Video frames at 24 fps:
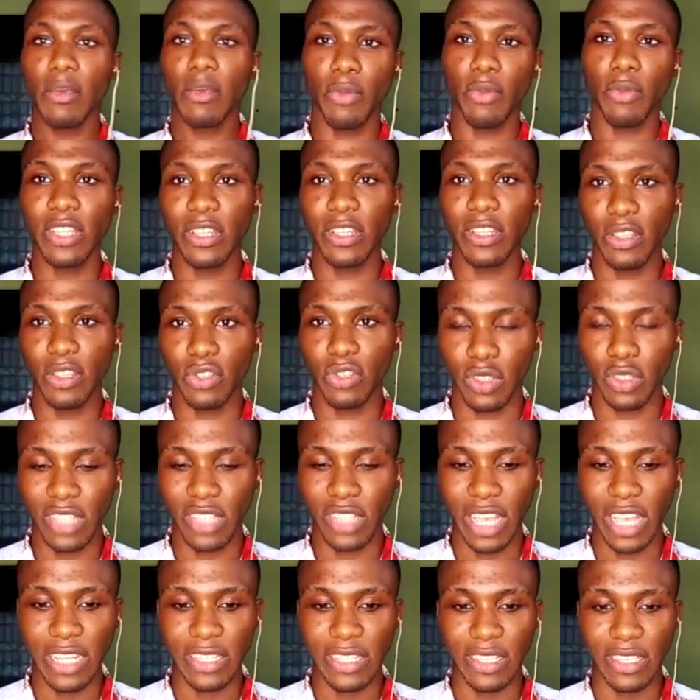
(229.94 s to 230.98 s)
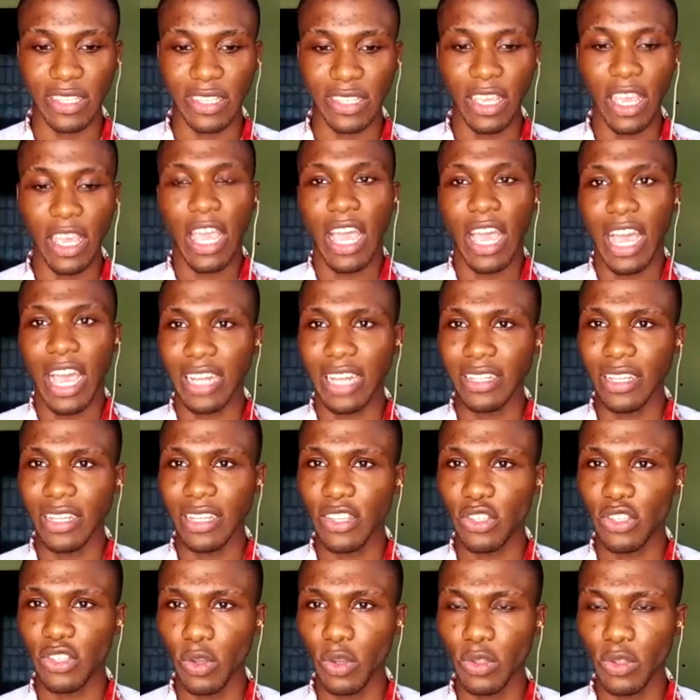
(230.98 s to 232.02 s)
in the society. And it
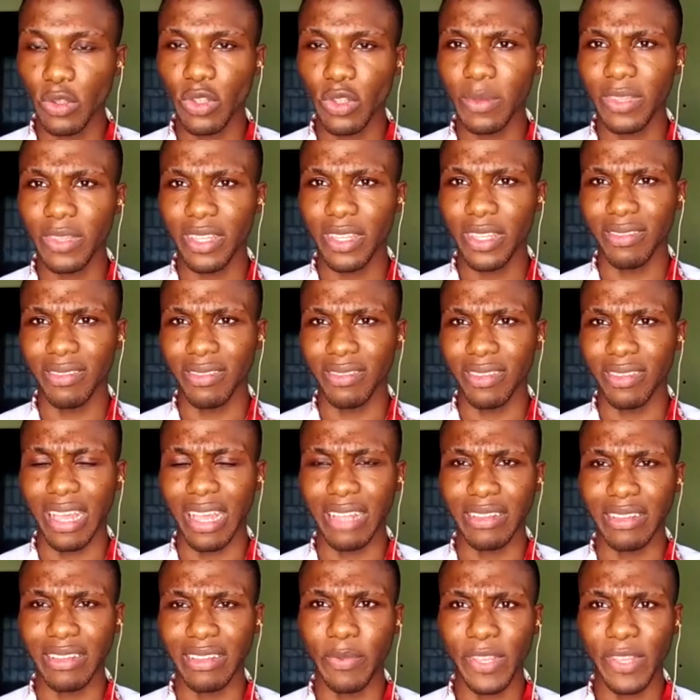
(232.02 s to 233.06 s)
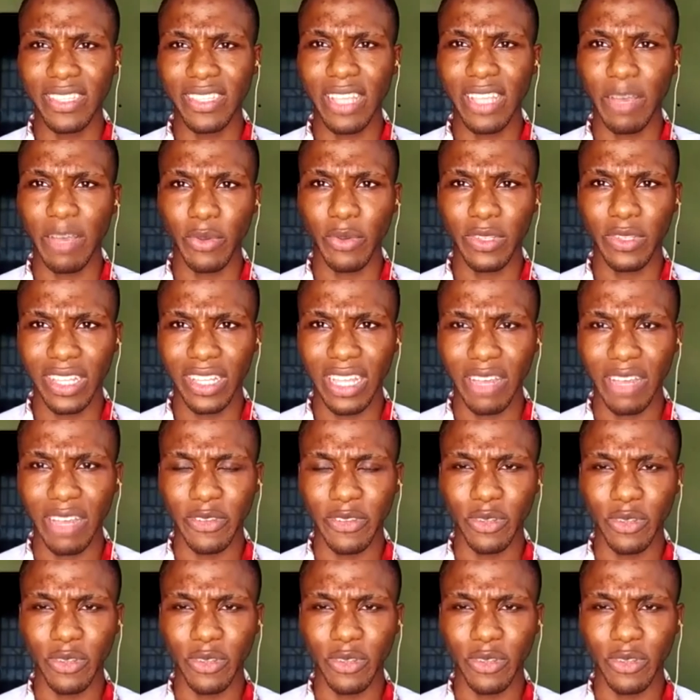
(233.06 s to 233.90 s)
shows something that the person that posted that video,